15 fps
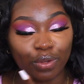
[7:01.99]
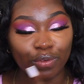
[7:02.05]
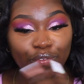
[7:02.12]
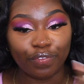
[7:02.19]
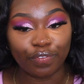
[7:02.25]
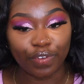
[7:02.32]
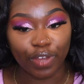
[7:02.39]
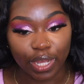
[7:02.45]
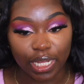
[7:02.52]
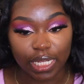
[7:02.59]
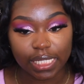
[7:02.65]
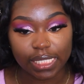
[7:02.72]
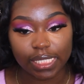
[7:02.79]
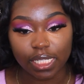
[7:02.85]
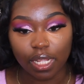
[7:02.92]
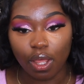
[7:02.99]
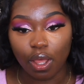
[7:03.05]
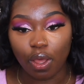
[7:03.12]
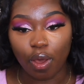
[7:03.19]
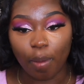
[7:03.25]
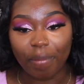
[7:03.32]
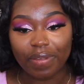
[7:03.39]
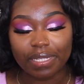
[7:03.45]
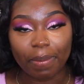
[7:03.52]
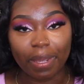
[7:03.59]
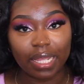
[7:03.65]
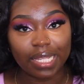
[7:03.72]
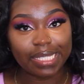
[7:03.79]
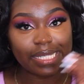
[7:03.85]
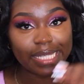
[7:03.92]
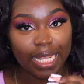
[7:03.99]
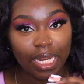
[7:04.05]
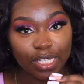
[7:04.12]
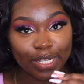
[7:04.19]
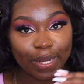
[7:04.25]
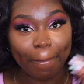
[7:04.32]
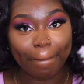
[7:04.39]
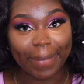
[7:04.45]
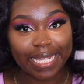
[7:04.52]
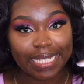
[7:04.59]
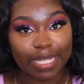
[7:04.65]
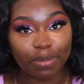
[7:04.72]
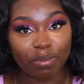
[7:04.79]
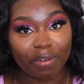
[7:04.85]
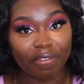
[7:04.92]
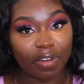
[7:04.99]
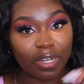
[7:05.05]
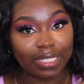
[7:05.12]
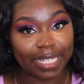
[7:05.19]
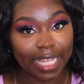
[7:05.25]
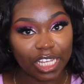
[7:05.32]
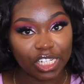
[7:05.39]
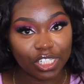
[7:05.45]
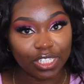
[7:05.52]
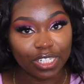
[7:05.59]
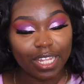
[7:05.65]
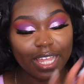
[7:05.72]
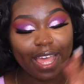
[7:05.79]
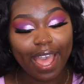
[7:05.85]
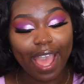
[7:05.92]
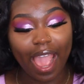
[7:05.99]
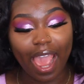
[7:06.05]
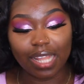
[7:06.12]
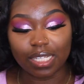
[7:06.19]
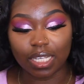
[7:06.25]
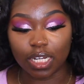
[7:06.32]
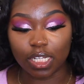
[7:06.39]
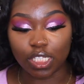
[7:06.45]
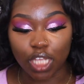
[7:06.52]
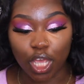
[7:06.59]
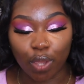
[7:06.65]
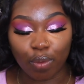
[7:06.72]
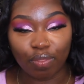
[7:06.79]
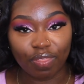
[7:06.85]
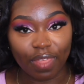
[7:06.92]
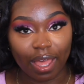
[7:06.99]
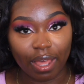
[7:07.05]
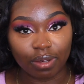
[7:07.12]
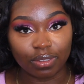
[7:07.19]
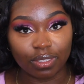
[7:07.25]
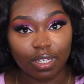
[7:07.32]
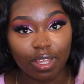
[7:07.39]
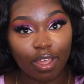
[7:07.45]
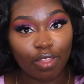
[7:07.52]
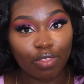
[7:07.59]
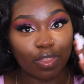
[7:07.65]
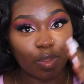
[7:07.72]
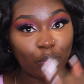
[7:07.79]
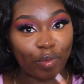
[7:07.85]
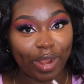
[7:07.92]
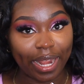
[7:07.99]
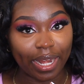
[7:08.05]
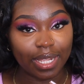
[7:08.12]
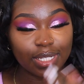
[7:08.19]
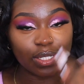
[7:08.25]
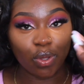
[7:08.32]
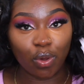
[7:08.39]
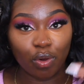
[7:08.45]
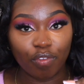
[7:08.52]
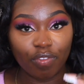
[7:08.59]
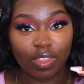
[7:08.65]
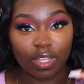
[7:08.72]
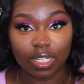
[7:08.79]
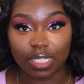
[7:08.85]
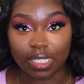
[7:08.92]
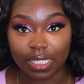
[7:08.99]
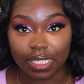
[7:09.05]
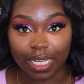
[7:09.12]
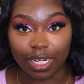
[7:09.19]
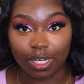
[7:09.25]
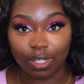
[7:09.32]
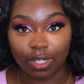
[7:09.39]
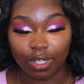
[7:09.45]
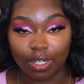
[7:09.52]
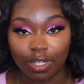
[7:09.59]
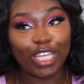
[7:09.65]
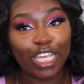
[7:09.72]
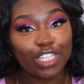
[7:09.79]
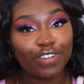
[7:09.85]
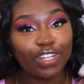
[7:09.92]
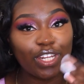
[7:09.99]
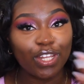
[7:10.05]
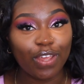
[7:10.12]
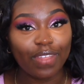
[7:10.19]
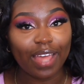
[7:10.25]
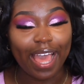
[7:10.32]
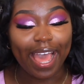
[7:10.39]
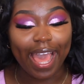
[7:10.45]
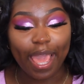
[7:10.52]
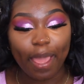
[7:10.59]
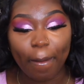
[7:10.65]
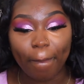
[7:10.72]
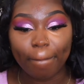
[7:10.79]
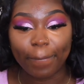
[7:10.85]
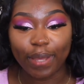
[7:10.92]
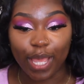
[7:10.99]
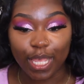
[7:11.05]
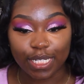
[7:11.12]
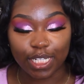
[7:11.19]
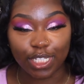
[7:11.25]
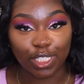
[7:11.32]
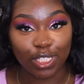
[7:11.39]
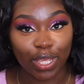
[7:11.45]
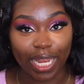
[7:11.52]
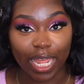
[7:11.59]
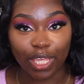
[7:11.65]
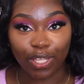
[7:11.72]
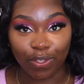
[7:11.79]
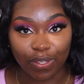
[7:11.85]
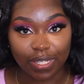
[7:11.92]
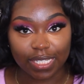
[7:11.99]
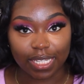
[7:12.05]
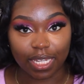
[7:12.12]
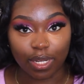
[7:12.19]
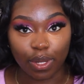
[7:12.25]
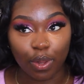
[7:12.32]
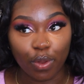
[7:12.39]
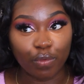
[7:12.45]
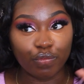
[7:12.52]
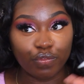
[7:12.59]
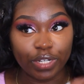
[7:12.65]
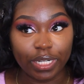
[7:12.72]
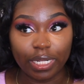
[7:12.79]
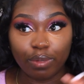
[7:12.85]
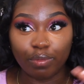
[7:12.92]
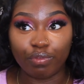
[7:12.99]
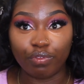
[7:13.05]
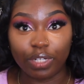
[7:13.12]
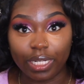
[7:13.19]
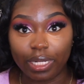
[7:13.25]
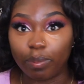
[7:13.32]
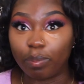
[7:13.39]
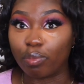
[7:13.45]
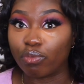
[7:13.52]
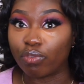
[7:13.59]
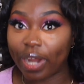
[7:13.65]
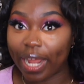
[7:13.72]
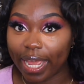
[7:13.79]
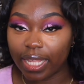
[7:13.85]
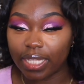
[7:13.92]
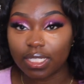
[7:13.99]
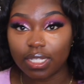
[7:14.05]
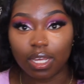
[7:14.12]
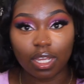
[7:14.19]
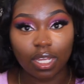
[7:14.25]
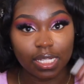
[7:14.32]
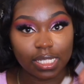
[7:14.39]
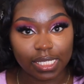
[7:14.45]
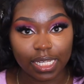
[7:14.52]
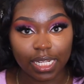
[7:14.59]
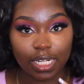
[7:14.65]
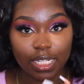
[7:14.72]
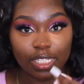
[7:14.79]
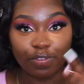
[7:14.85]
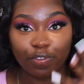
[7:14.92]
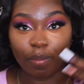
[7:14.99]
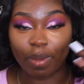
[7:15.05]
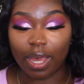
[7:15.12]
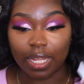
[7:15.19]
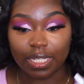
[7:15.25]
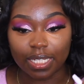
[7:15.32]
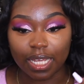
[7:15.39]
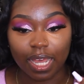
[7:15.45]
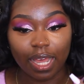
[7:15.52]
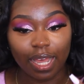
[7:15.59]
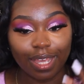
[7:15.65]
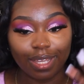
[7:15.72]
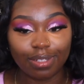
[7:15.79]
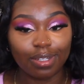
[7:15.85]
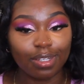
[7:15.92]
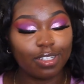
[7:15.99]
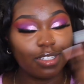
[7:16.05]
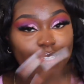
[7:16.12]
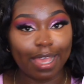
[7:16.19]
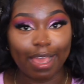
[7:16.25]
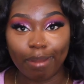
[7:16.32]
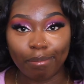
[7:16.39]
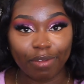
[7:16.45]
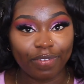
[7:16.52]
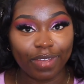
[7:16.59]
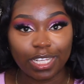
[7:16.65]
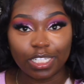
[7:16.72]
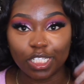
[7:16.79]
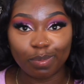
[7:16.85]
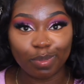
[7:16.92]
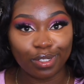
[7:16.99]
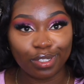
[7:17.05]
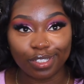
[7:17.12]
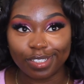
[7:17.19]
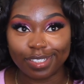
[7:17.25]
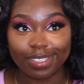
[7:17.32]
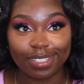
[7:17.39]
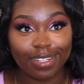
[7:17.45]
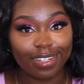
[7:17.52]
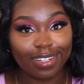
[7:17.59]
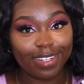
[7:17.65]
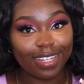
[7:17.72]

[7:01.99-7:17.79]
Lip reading: on first, most of my concealer is going to mix in with my foundation and it's going to tone down the brightness of the concealer. You guys already know that I personally don't like using really, really bright concealers for my under eye to highlight my face, just because